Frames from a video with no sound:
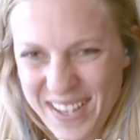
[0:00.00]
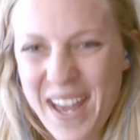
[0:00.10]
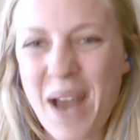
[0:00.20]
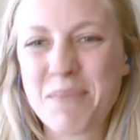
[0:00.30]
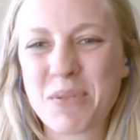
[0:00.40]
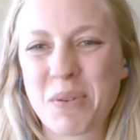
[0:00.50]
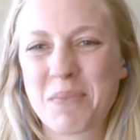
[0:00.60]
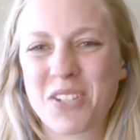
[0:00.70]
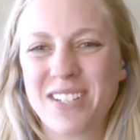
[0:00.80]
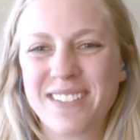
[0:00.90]

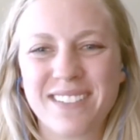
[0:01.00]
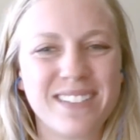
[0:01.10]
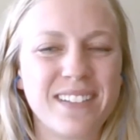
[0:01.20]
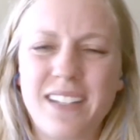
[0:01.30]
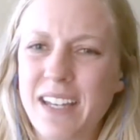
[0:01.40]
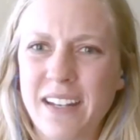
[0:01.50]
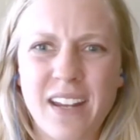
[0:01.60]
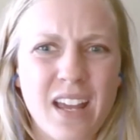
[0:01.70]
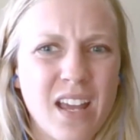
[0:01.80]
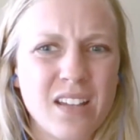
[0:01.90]
absorption. Again,
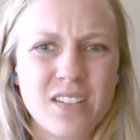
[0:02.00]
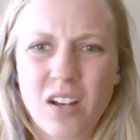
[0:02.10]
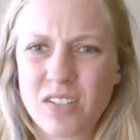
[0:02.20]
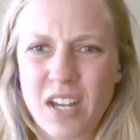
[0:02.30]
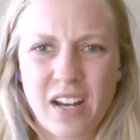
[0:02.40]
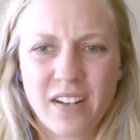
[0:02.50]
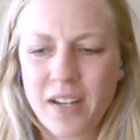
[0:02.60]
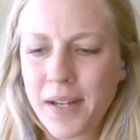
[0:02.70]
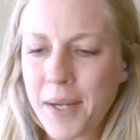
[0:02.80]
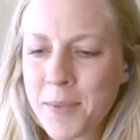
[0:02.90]
tongue-tied.
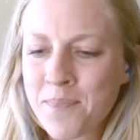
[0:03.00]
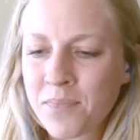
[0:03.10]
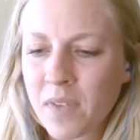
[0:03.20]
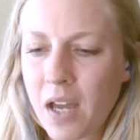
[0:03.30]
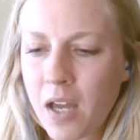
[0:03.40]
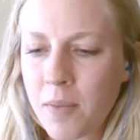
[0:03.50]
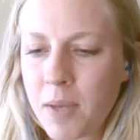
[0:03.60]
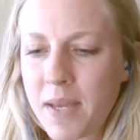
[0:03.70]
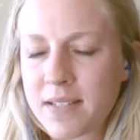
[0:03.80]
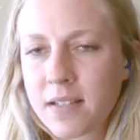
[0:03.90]

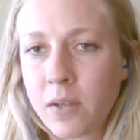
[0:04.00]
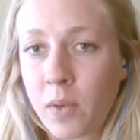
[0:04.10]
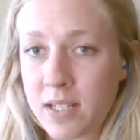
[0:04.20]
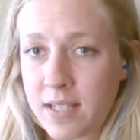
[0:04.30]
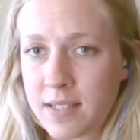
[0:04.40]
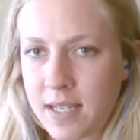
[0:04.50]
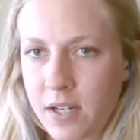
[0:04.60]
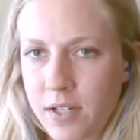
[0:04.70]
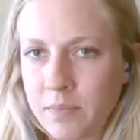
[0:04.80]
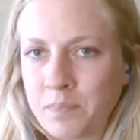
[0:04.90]
Basically what it says
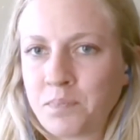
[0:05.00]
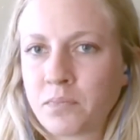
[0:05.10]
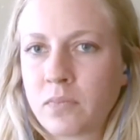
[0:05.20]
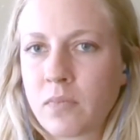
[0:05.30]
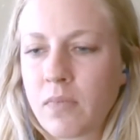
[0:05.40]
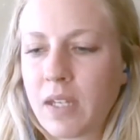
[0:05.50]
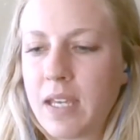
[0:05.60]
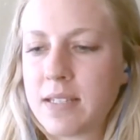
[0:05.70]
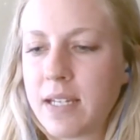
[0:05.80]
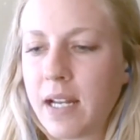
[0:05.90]
here
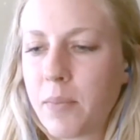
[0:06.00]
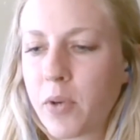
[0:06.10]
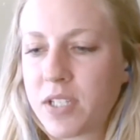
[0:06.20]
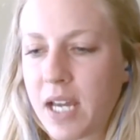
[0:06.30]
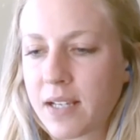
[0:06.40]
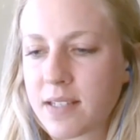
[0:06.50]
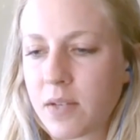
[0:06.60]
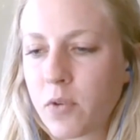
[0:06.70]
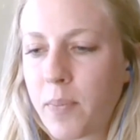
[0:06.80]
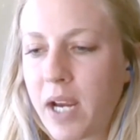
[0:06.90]
is it protects and
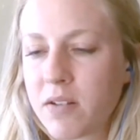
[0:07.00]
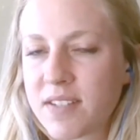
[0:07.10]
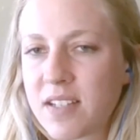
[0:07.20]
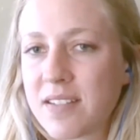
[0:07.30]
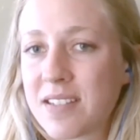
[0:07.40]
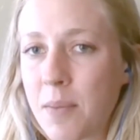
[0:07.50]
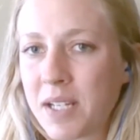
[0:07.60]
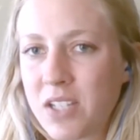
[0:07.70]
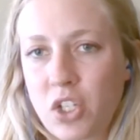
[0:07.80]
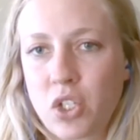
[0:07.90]
repairs stomach
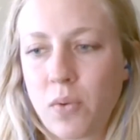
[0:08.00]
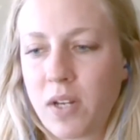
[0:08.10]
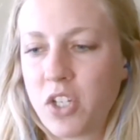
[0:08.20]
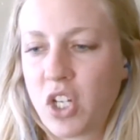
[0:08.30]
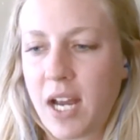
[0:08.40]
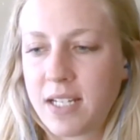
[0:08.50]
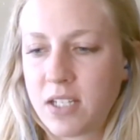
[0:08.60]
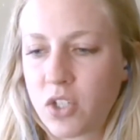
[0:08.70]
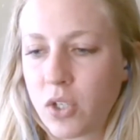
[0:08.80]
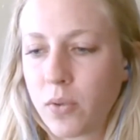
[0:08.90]
tissue and GI
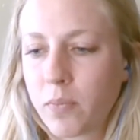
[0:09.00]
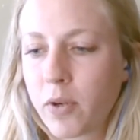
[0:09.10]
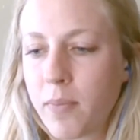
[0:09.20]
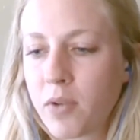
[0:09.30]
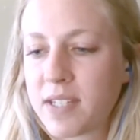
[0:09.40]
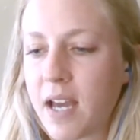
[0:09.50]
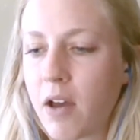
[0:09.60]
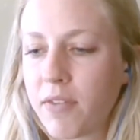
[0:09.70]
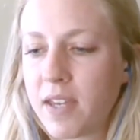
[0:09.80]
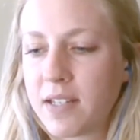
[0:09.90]
tissue, promotes a
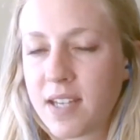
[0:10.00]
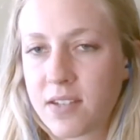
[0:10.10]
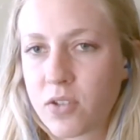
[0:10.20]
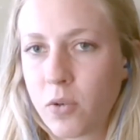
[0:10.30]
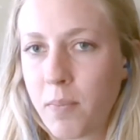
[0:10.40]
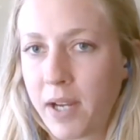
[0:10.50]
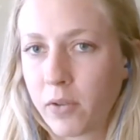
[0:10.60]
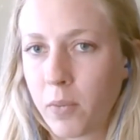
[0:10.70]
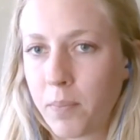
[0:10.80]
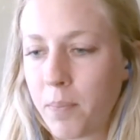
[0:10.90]
healthy intestinal
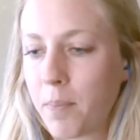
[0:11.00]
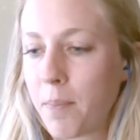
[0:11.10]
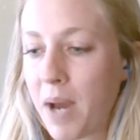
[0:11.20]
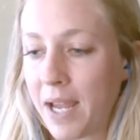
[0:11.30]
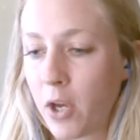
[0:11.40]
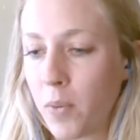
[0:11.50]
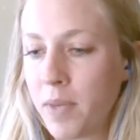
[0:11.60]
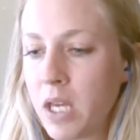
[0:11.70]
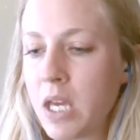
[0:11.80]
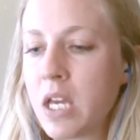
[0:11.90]
microbiome,
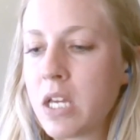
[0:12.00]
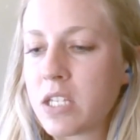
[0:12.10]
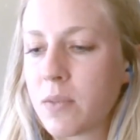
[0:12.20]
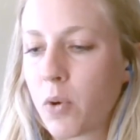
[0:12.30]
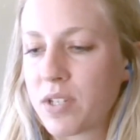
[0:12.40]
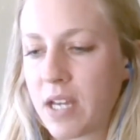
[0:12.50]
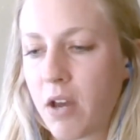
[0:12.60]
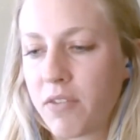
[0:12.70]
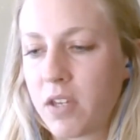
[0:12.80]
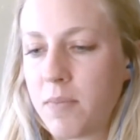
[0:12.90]
supports a
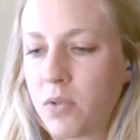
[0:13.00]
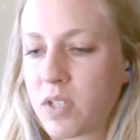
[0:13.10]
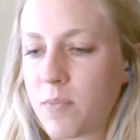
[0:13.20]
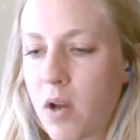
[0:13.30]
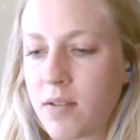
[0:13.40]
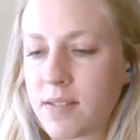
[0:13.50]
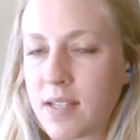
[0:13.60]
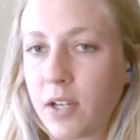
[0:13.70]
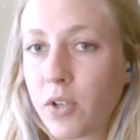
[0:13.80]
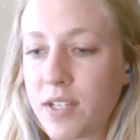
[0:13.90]
healthy immune response,
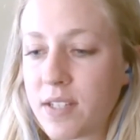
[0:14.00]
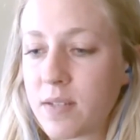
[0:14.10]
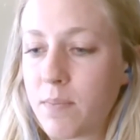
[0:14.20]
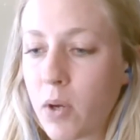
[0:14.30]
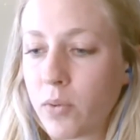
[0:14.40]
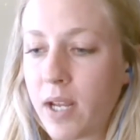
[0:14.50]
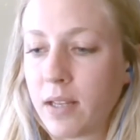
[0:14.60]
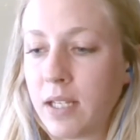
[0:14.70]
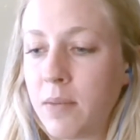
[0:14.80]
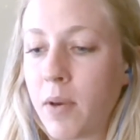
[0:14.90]
increases bone and
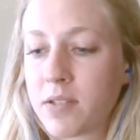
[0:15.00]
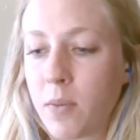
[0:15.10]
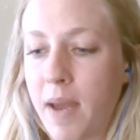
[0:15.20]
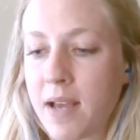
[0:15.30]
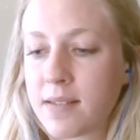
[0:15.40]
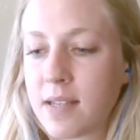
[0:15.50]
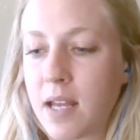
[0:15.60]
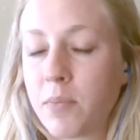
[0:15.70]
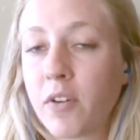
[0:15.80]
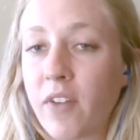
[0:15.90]
lean muscle mass,
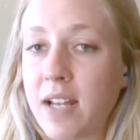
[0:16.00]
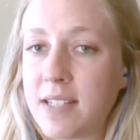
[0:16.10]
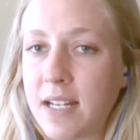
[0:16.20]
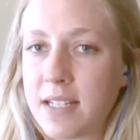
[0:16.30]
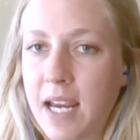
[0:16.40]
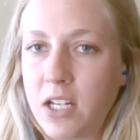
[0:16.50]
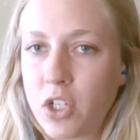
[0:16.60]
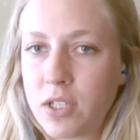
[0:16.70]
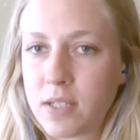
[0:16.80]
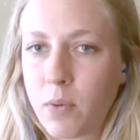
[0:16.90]
and provides
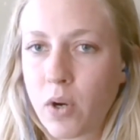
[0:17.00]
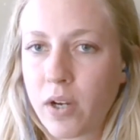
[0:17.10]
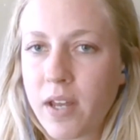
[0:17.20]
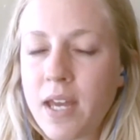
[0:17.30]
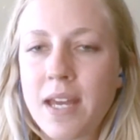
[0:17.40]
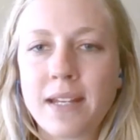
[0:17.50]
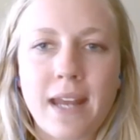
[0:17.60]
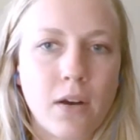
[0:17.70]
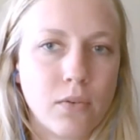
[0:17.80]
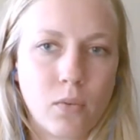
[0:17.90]
anti-aging support.
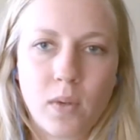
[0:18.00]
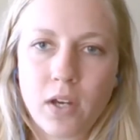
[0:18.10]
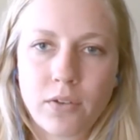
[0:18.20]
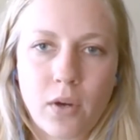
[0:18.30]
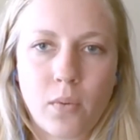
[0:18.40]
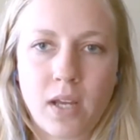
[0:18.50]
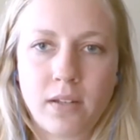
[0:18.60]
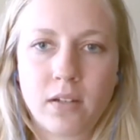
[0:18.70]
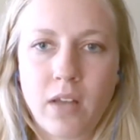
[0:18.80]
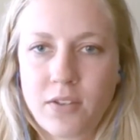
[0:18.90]
Now, we all know what
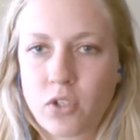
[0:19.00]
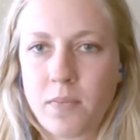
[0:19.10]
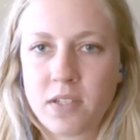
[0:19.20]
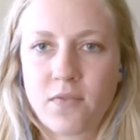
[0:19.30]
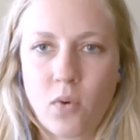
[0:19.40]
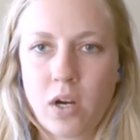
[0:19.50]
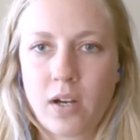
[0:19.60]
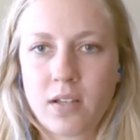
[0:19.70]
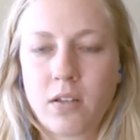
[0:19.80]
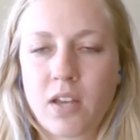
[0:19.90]
colostrum is
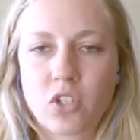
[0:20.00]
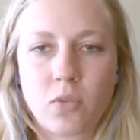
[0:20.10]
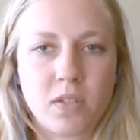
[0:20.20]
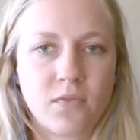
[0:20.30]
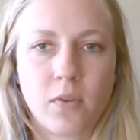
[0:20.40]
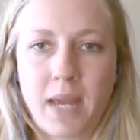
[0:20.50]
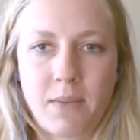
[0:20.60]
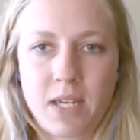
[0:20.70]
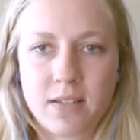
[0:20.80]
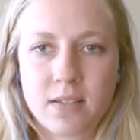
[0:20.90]
for. Colostrum is for
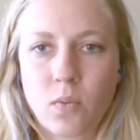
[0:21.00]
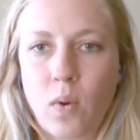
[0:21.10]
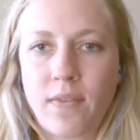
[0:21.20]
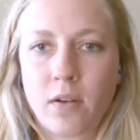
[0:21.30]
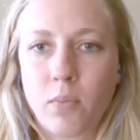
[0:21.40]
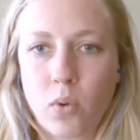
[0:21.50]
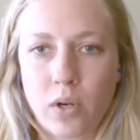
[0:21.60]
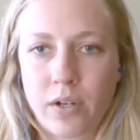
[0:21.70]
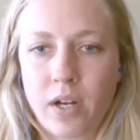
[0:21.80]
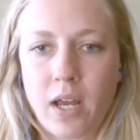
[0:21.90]
babies when they're born.